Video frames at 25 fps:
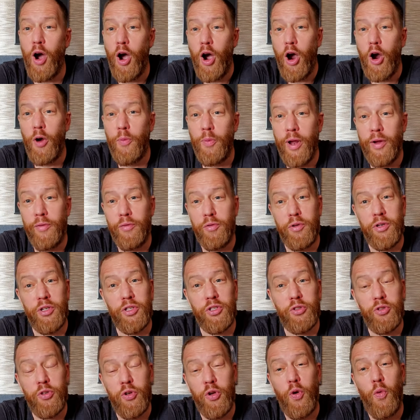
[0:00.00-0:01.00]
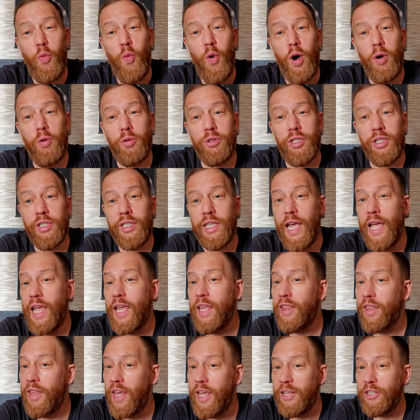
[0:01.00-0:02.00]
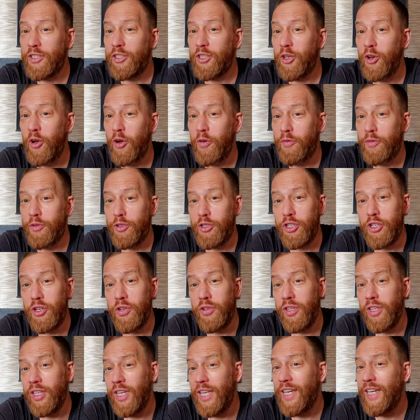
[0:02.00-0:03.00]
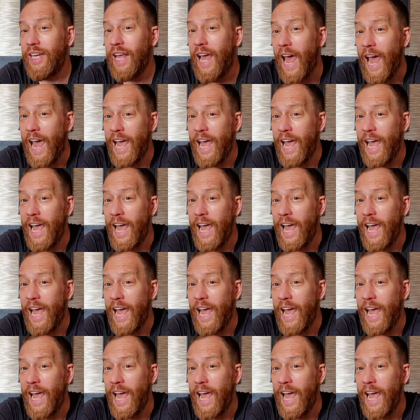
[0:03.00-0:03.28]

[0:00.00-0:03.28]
I hope everyone is doing well today. Thanks a lot for tuning in.